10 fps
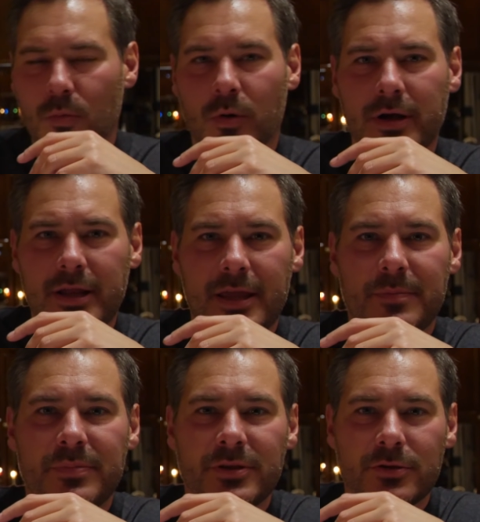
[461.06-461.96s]
What a
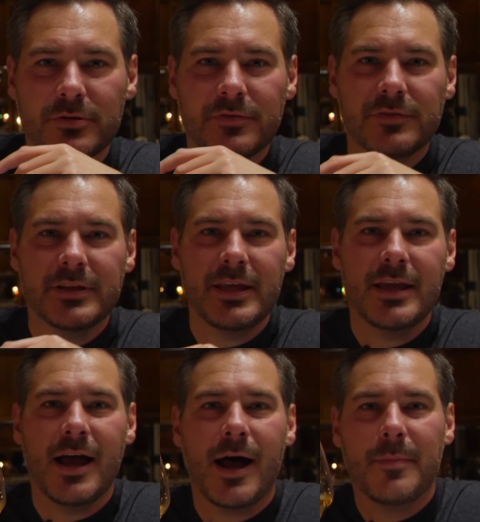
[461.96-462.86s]
beautifully
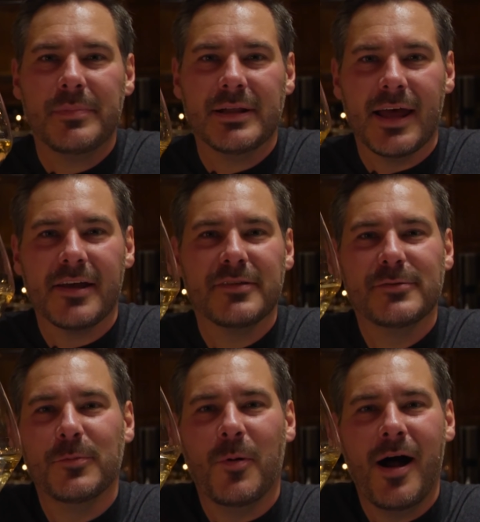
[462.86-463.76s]

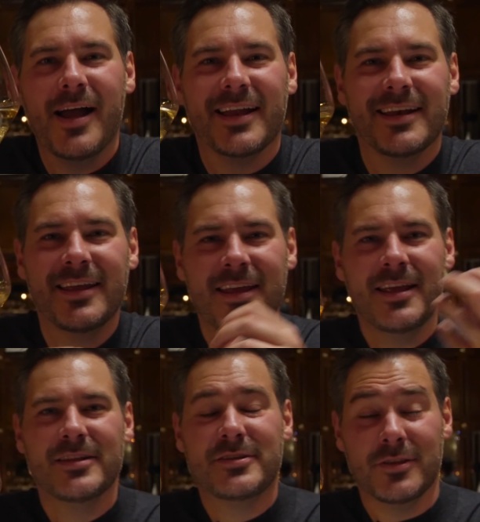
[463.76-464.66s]
complex wine.
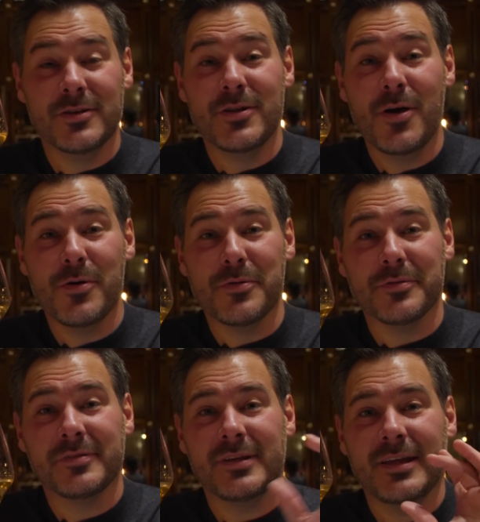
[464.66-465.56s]
To the
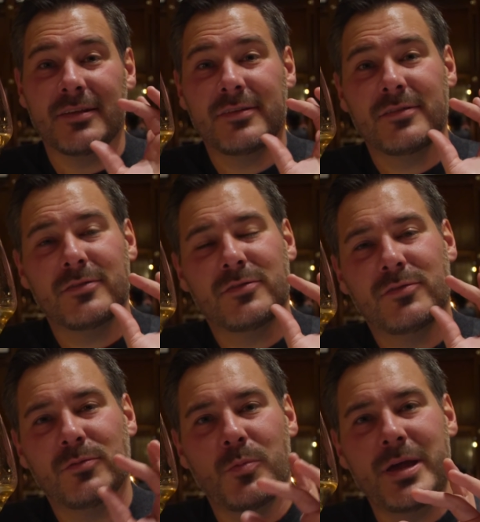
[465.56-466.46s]
nose, it's
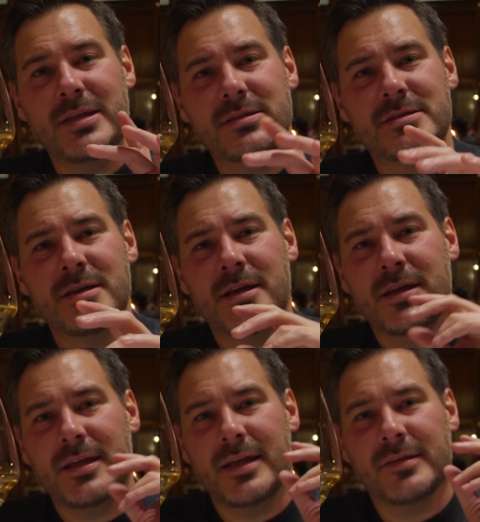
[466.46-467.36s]
sweet,
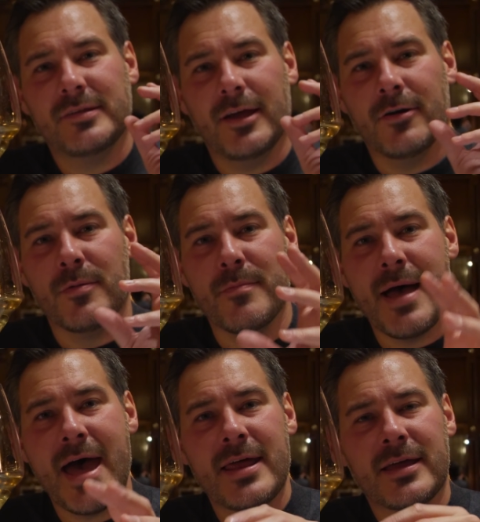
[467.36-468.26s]
it's
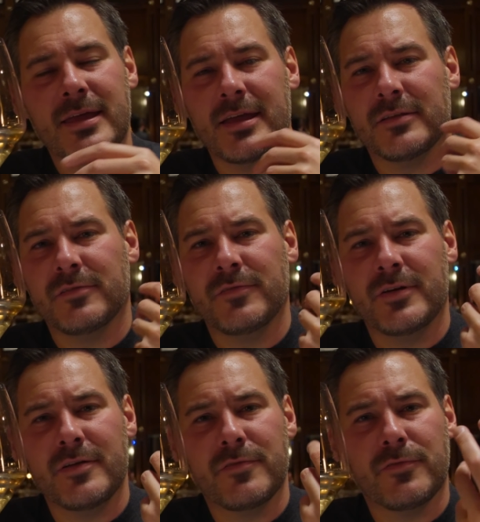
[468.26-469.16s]
aromatic, it's
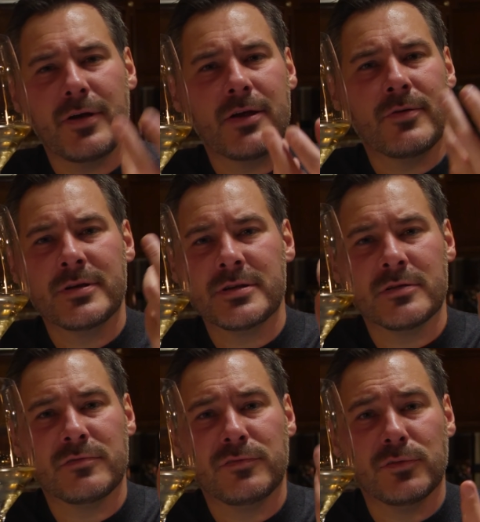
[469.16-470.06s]
very fragrant
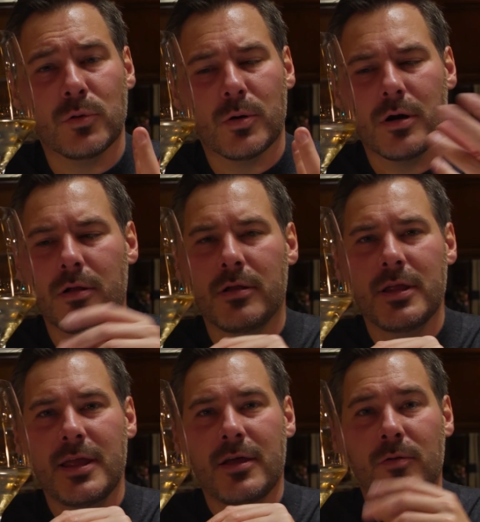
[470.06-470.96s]
and floral,
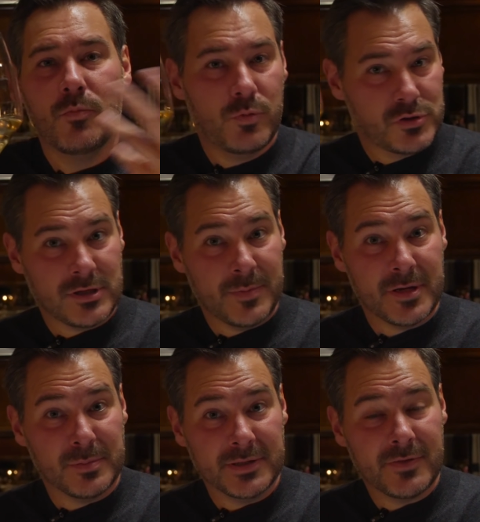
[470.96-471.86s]
which led me
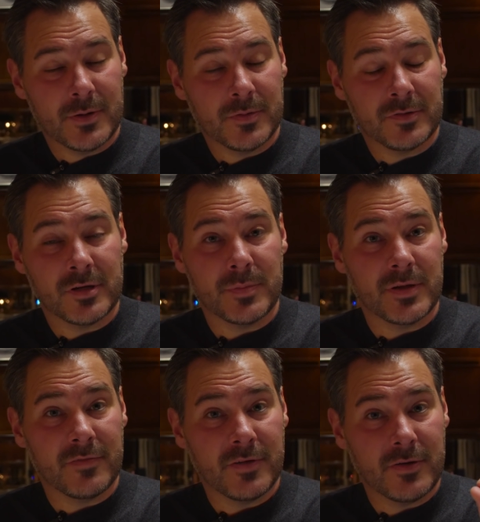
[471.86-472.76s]
to believe that it was going to
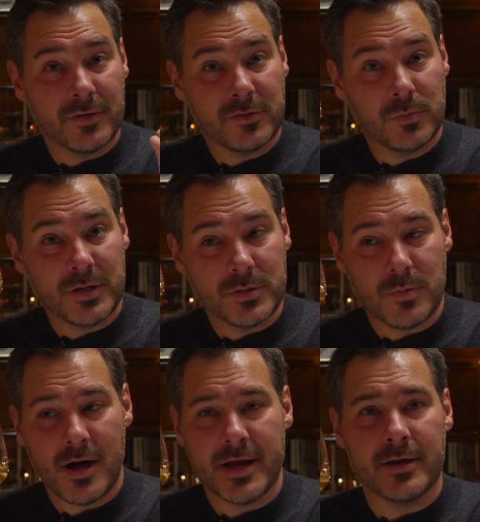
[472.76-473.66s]
be a very sweet
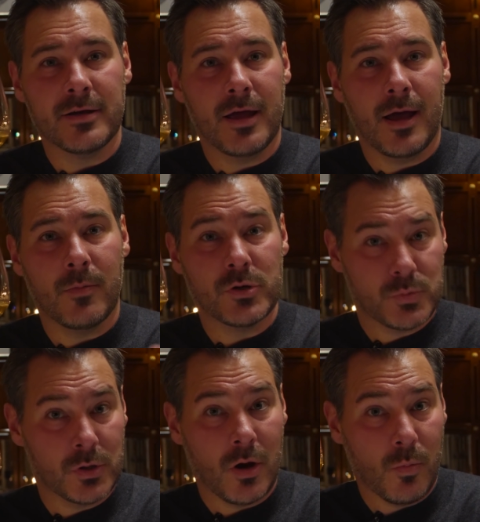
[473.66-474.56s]
wine,
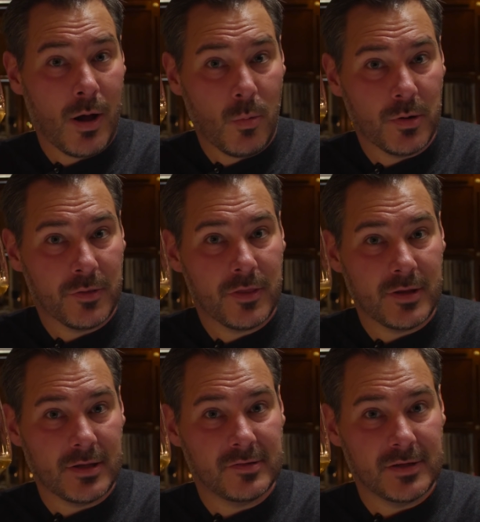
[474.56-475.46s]
which would go well with
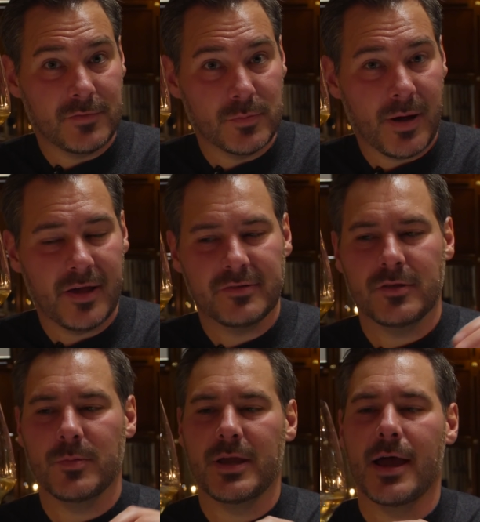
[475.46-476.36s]
the seafood pasta
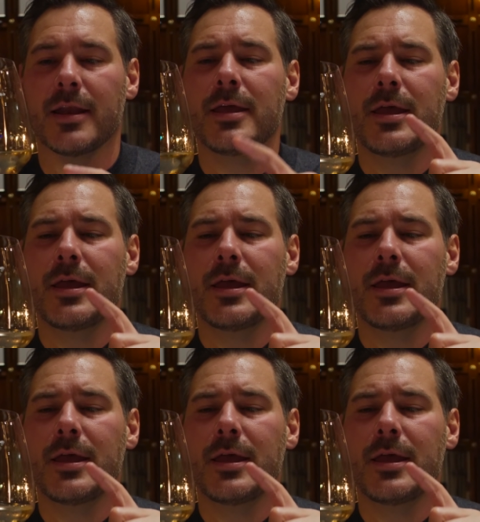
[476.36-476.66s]
that we got.